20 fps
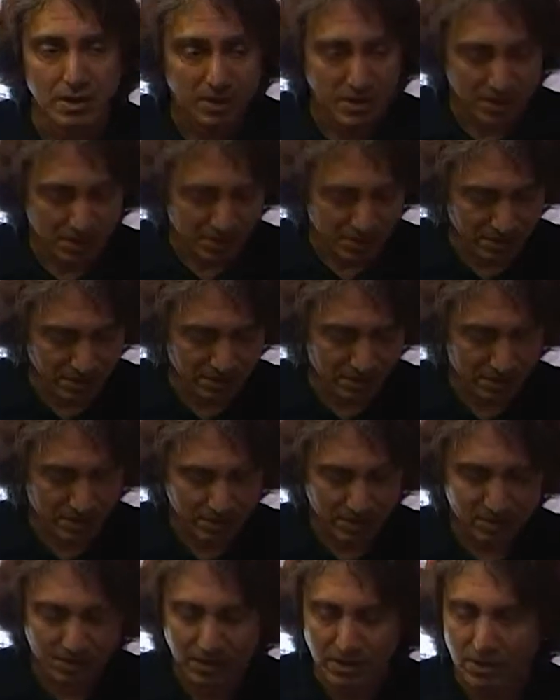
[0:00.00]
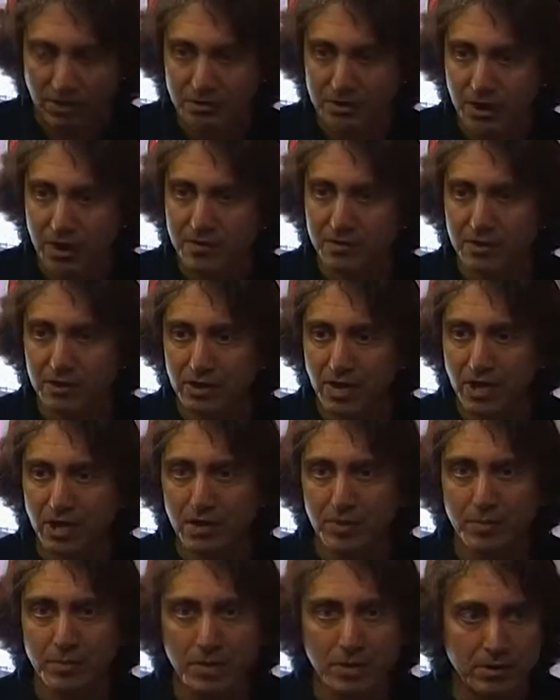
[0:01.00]
He, uh, you know, David
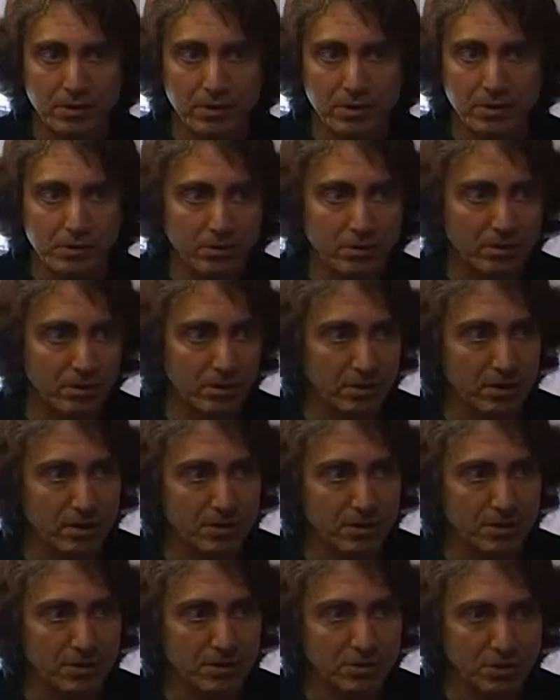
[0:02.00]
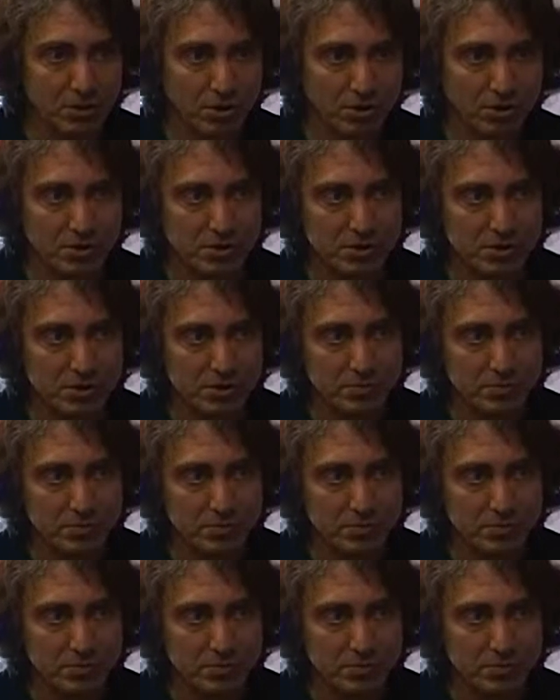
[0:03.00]
Letterman uh, has always